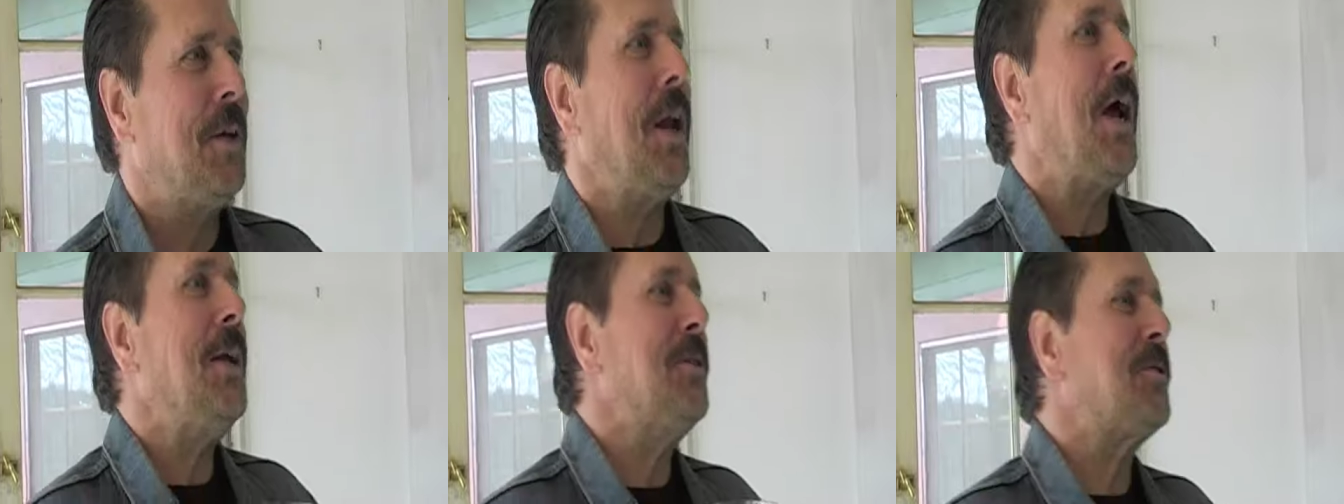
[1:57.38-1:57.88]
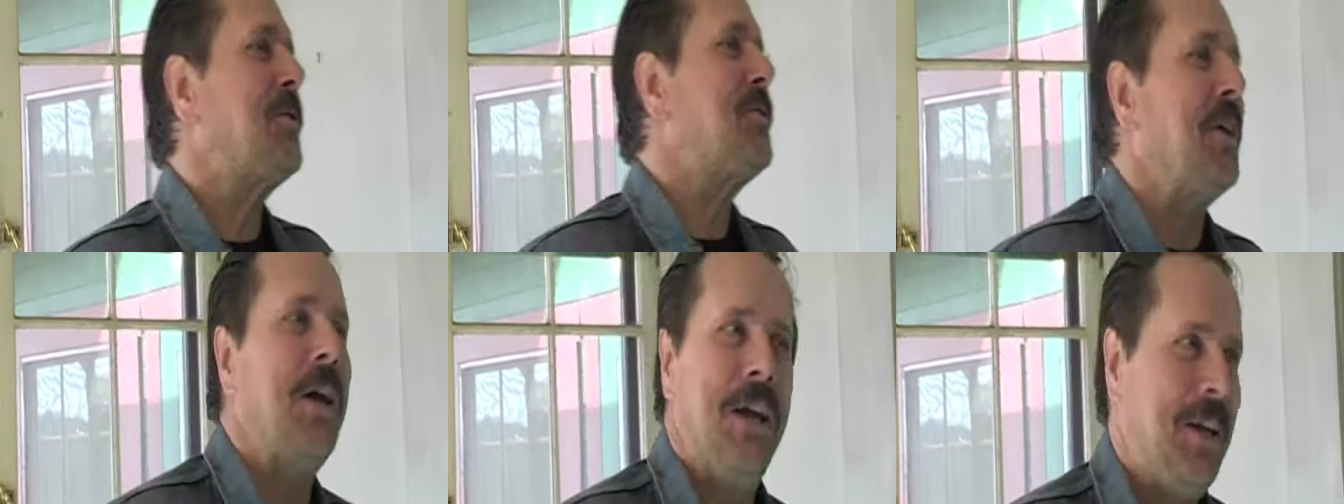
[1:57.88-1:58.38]
Can I just
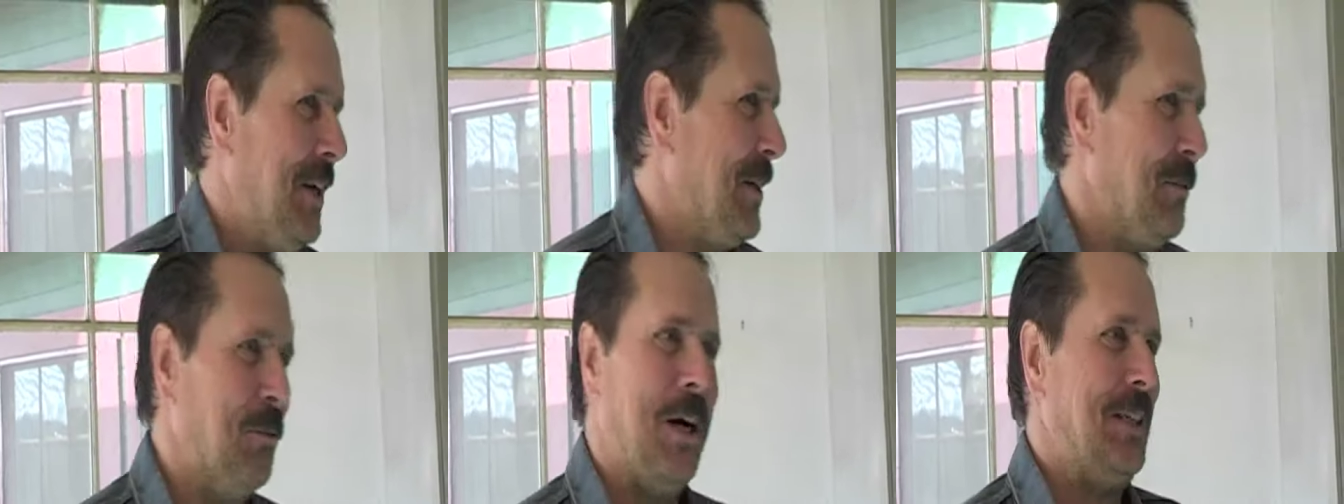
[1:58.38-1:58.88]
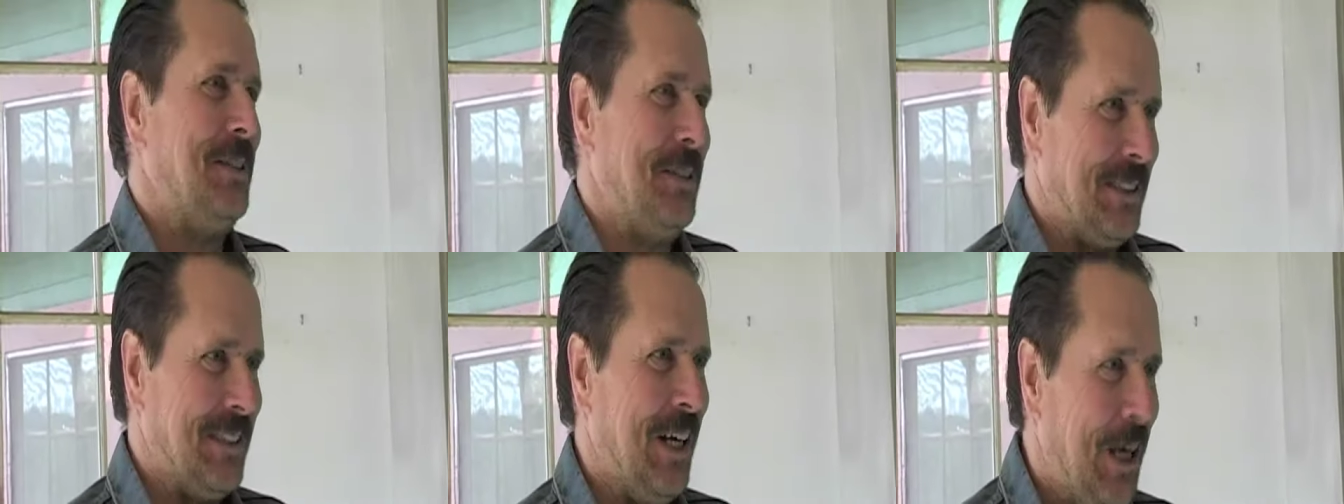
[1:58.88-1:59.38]
say again, what
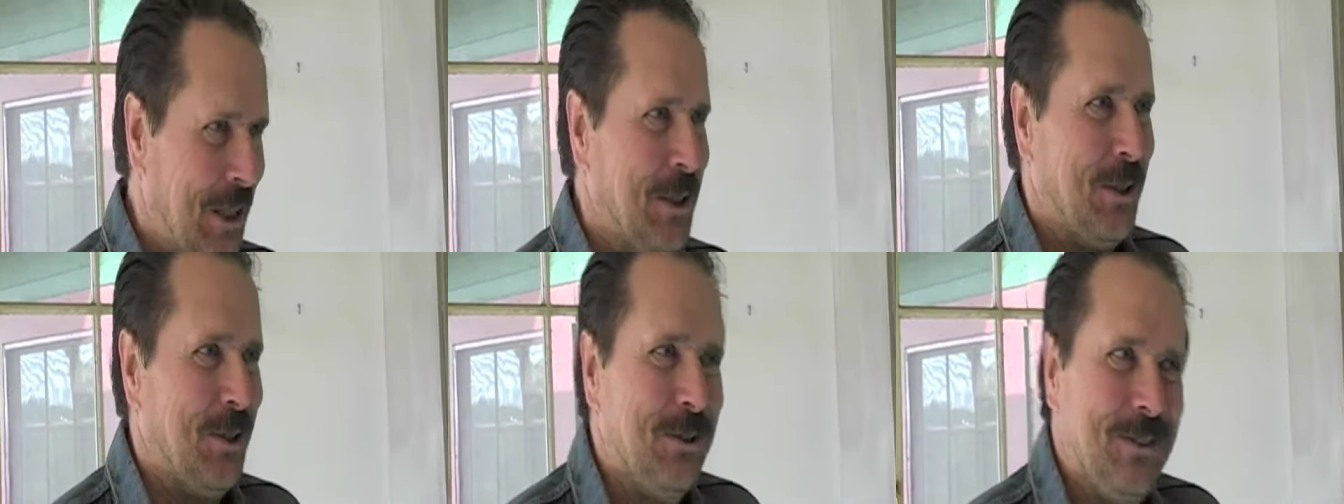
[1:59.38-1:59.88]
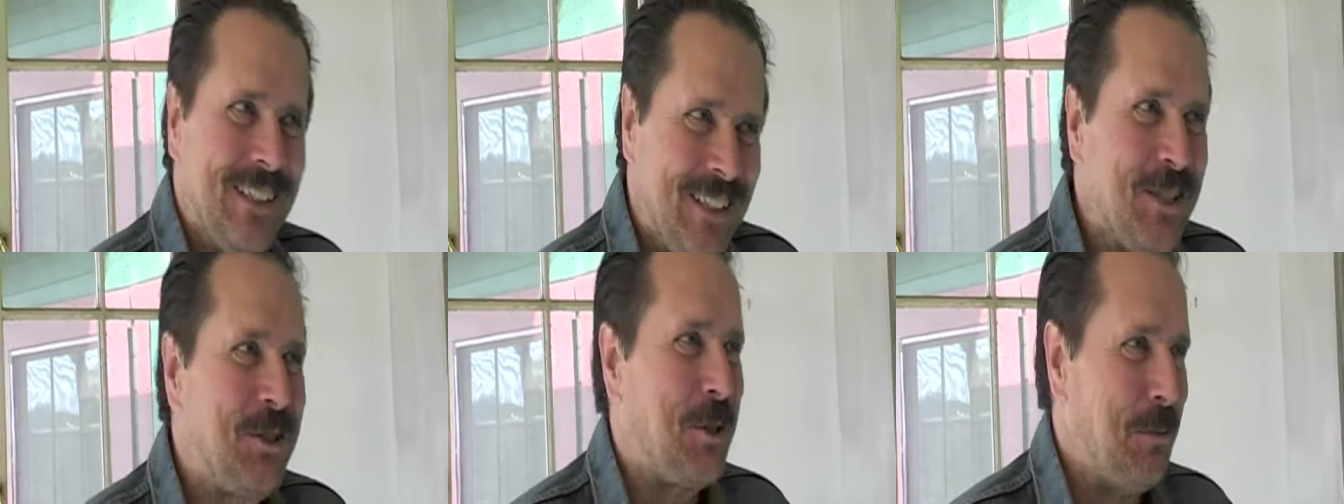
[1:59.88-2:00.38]
an honor it
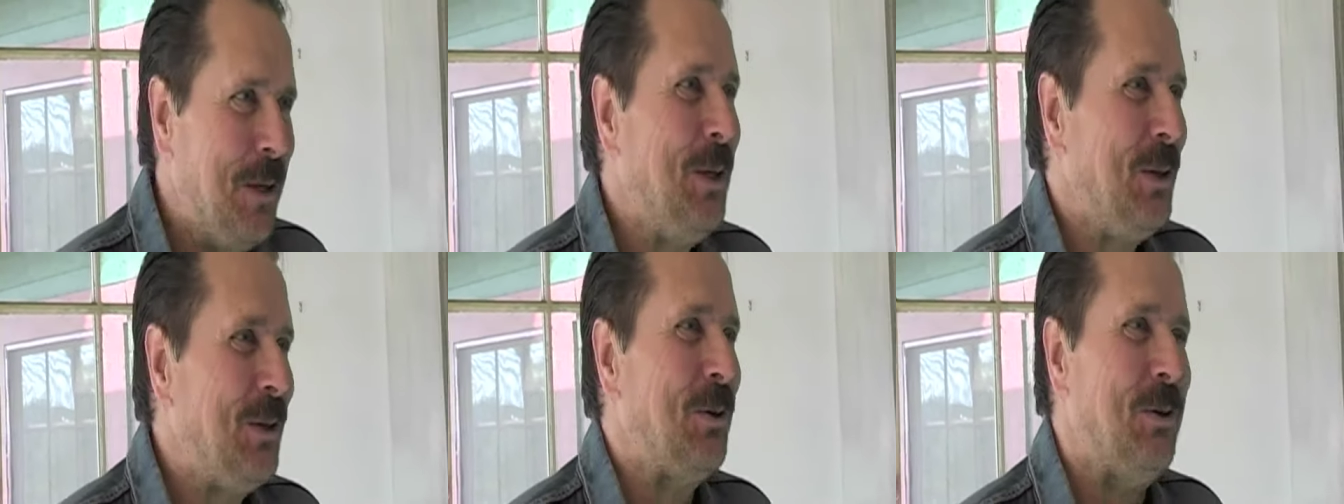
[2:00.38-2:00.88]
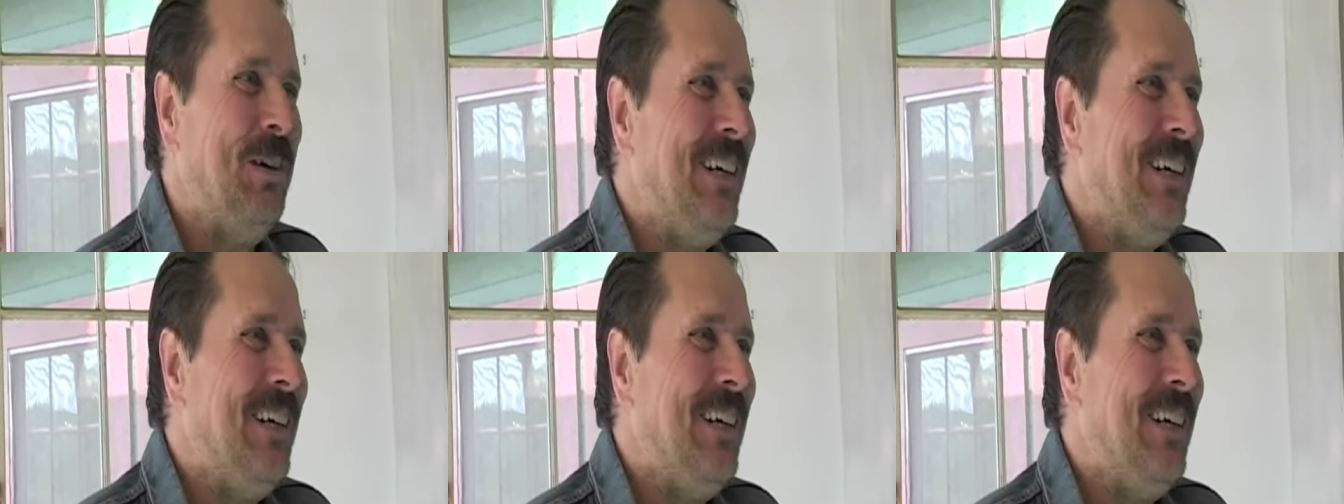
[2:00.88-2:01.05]
is to meet you.